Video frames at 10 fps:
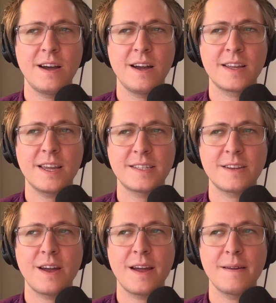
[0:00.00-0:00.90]
I
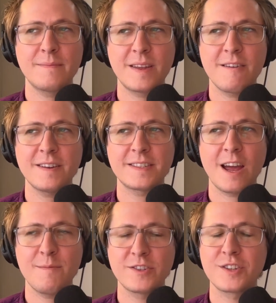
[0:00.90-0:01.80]
guess I'm curious
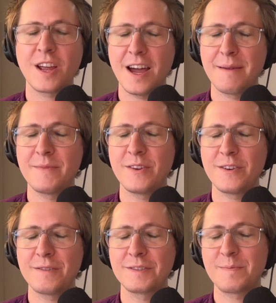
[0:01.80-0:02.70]
how much time
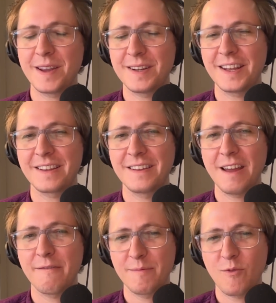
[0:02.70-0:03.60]
you're spending
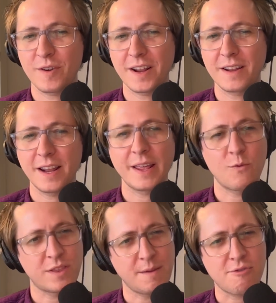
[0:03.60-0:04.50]
every morning and
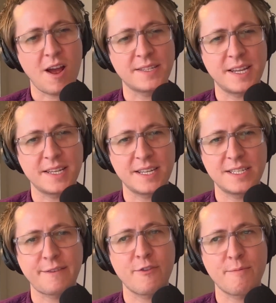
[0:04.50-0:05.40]
like what the process
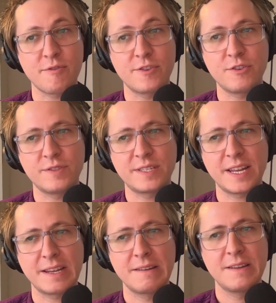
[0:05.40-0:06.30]
is for
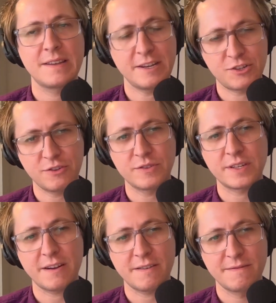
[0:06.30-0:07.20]
producing each
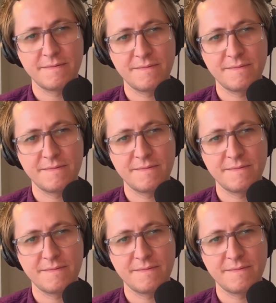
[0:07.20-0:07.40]
newsletter.